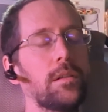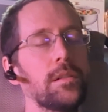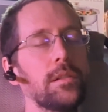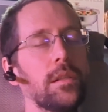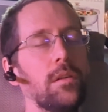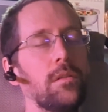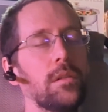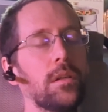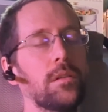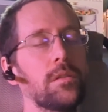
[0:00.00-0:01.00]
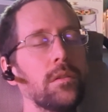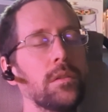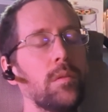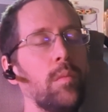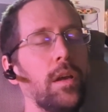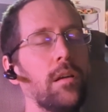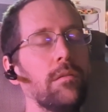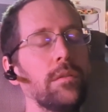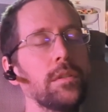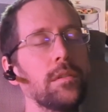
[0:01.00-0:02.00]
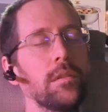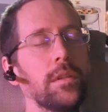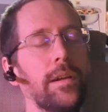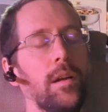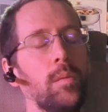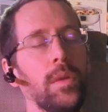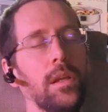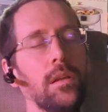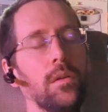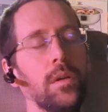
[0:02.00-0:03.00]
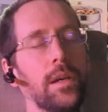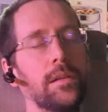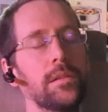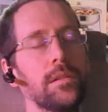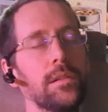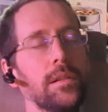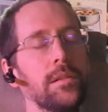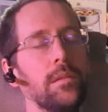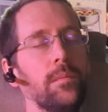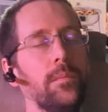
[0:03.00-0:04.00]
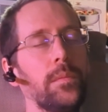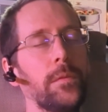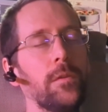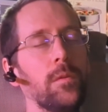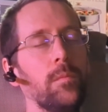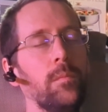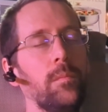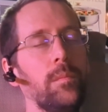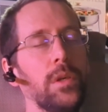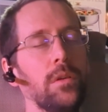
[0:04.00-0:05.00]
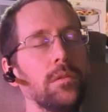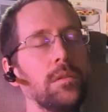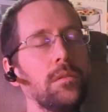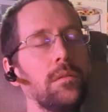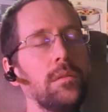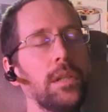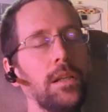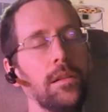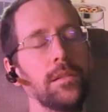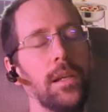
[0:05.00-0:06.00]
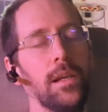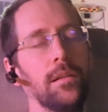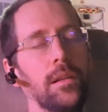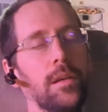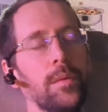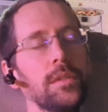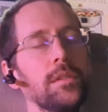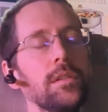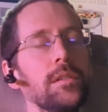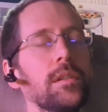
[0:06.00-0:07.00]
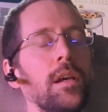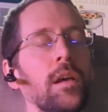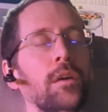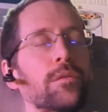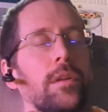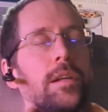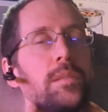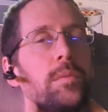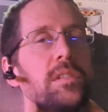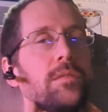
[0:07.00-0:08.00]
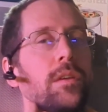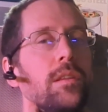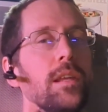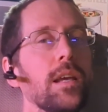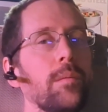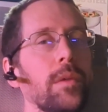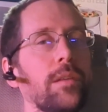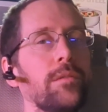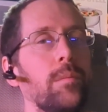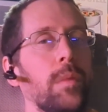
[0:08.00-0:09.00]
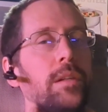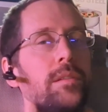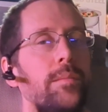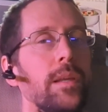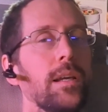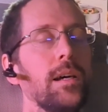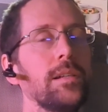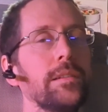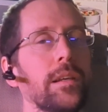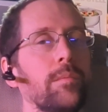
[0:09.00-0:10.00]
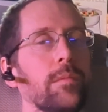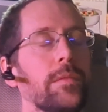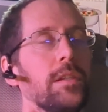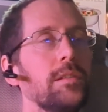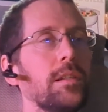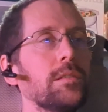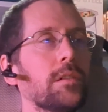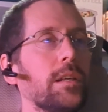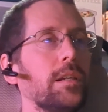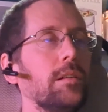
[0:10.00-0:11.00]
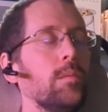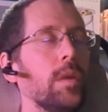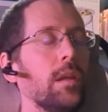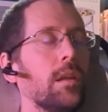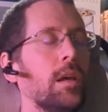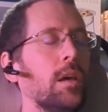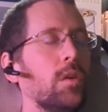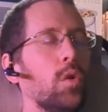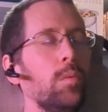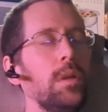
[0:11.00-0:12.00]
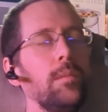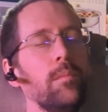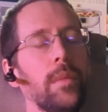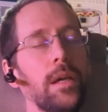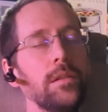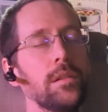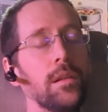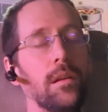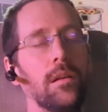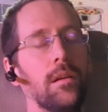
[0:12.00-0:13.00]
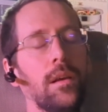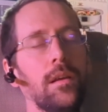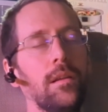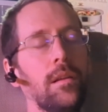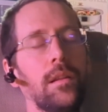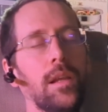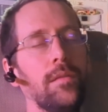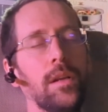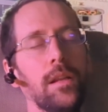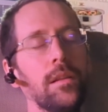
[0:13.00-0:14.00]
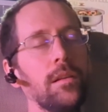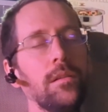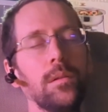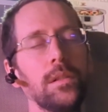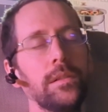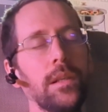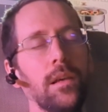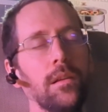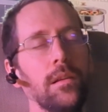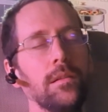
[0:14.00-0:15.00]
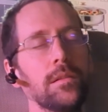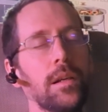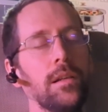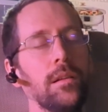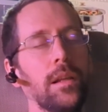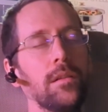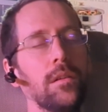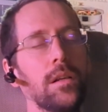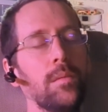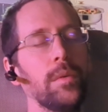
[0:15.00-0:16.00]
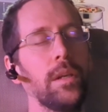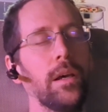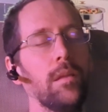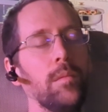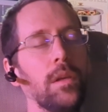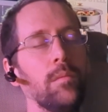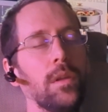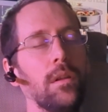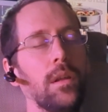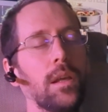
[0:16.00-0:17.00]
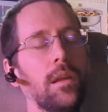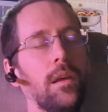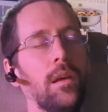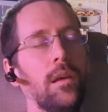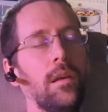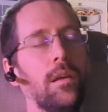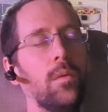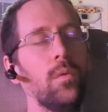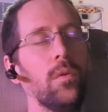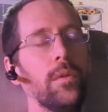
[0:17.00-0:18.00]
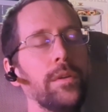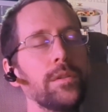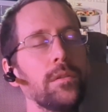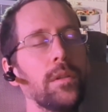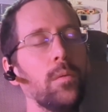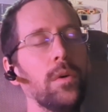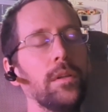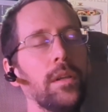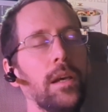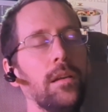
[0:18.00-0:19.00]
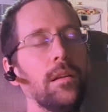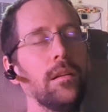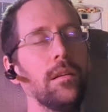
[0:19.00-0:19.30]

Santana and Dr. Schultz are big on physical therapy and doing exercise to build tendons and ligaments. It's just for that specific thing. I'm like, for months, I'm like, guys, like these things are killing me. Nobody mentioned that they have anything to do with the scalenes. I had to like look up anatomy and be like, well, there's only one tendon.